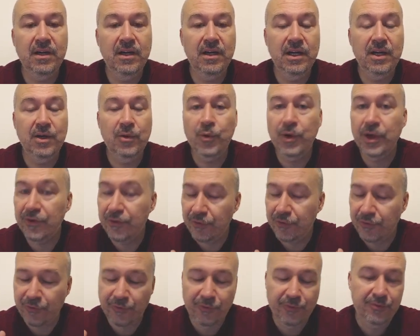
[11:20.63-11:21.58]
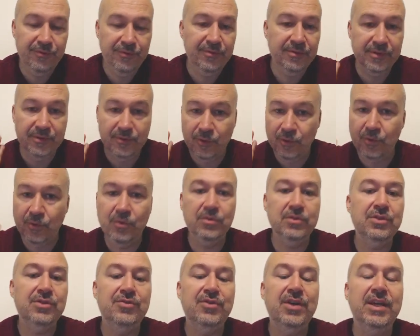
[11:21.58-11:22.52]
we have
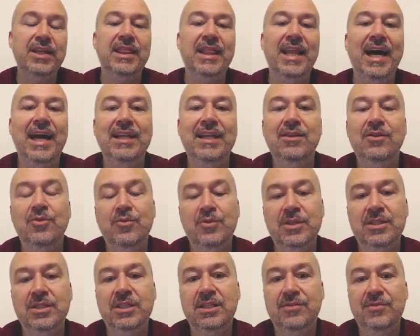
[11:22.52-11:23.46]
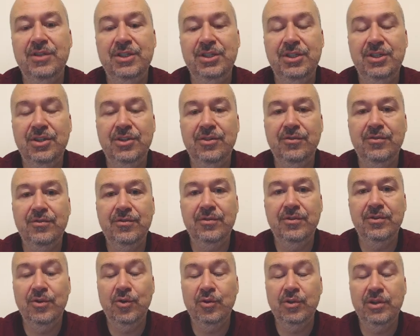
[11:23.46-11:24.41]
straight line towards the Sveshnikov,
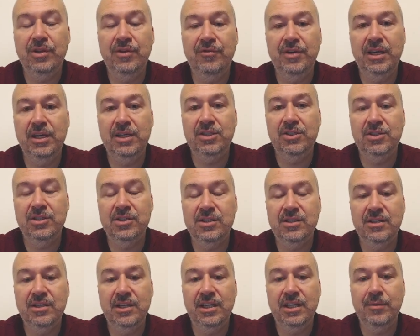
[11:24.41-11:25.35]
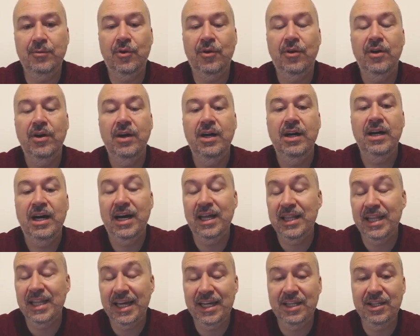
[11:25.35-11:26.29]
no deviations anymore.
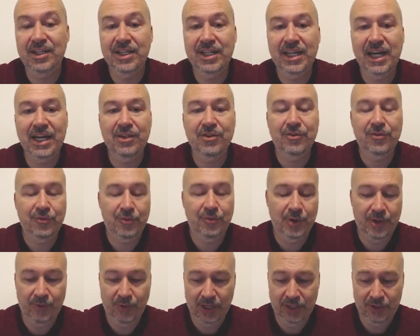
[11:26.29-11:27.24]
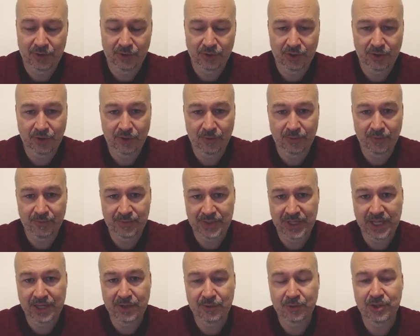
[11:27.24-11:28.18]
Unlike in the Najdorf, where white could
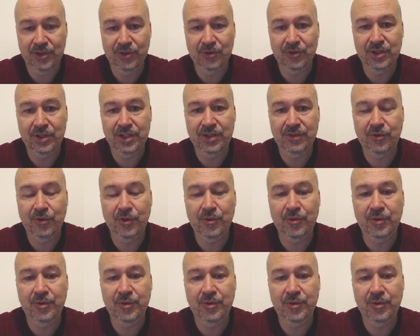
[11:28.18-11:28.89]
take on d4